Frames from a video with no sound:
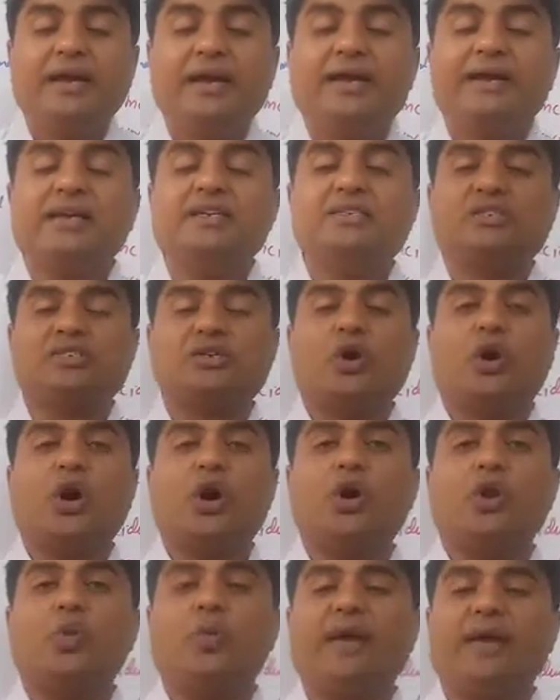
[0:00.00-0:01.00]
is
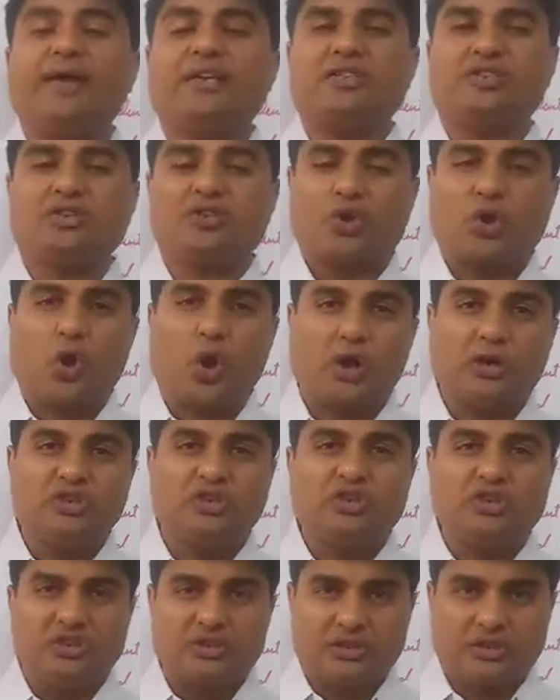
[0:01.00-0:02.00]
always
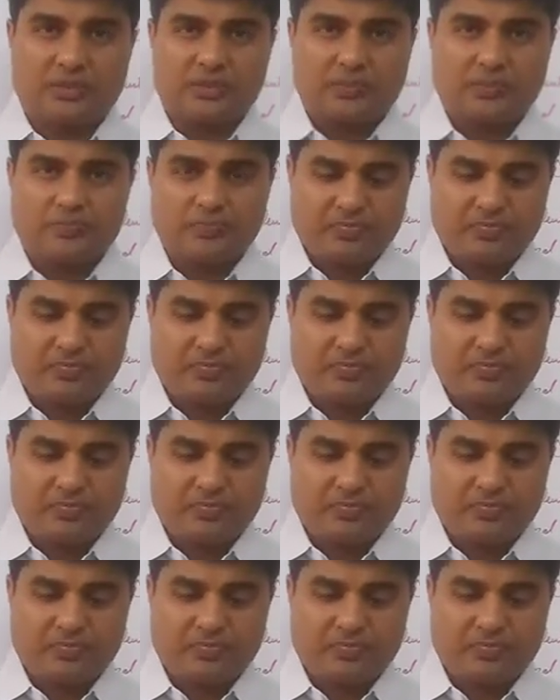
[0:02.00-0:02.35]
constant.